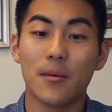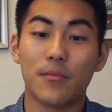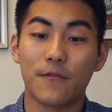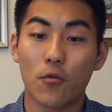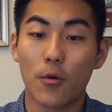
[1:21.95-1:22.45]
and
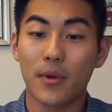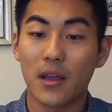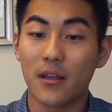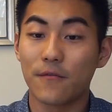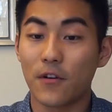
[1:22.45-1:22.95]
performing
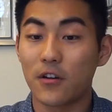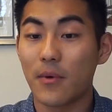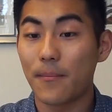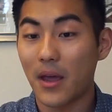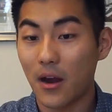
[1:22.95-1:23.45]
it in front of
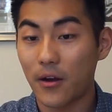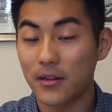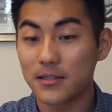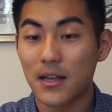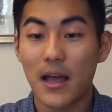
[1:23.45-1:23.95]
my
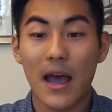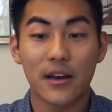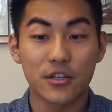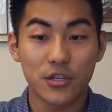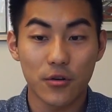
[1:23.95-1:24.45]
parents at
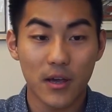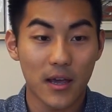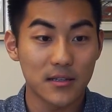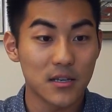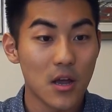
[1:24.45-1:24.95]
a
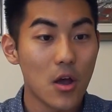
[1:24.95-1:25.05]
showcase